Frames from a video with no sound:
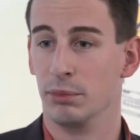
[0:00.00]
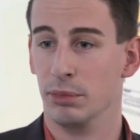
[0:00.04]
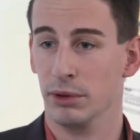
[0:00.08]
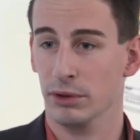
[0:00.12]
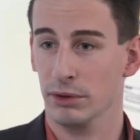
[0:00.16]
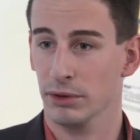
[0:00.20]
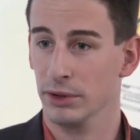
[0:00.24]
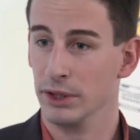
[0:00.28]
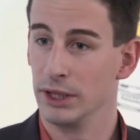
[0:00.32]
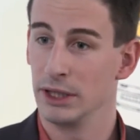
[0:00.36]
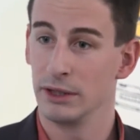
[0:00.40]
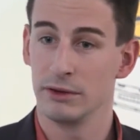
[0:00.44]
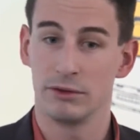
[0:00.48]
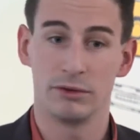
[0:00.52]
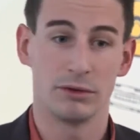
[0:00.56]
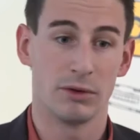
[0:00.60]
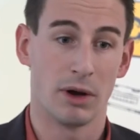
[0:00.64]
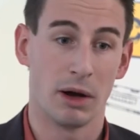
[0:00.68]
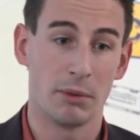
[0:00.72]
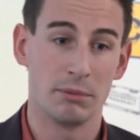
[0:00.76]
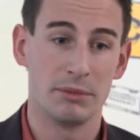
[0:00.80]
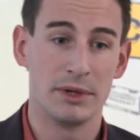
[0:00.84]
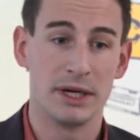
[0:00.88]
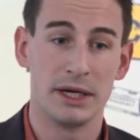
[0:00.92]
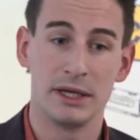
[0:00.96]
building to
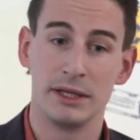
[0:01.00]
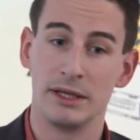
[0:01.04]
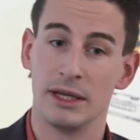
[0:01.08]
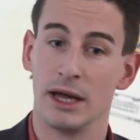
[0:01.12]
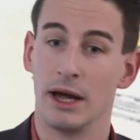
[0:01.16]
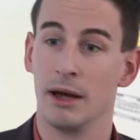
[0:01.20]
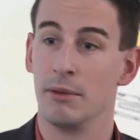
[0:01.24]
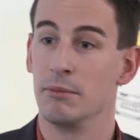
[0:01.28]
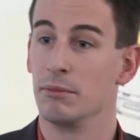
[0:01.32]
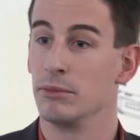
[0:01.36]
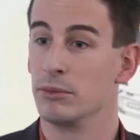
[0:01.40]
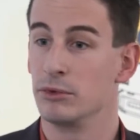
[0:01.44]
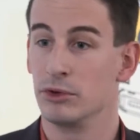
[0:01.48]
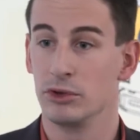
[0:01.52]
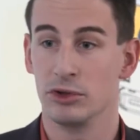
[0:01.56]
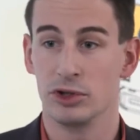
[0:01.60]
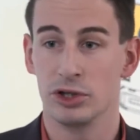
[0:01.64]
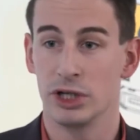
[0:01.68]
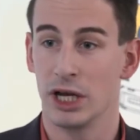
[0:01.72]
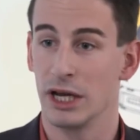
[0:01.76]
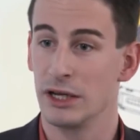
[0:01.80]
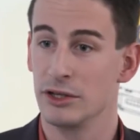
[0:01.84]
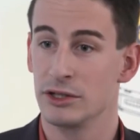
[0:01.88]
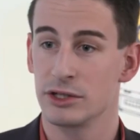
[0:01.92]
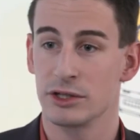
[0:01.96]
update them, to
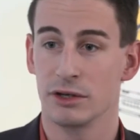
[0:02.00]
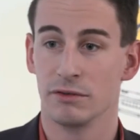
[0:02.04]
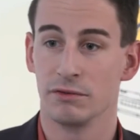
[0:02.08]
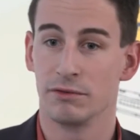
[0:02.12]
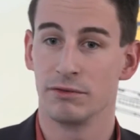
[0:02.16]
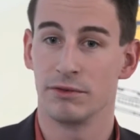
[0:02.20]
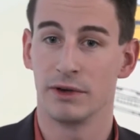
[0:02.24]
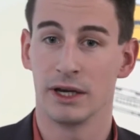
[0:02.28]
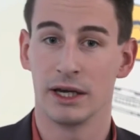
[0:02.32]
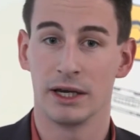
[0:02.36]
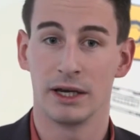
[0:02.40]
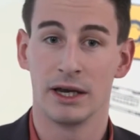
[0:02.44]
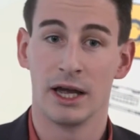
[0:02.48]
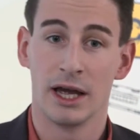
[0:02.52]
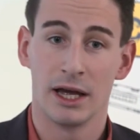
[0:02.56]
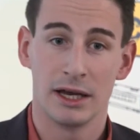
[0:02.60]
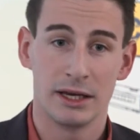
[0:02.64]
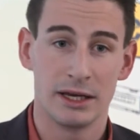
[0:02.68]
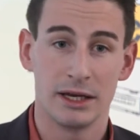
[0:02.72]
change something.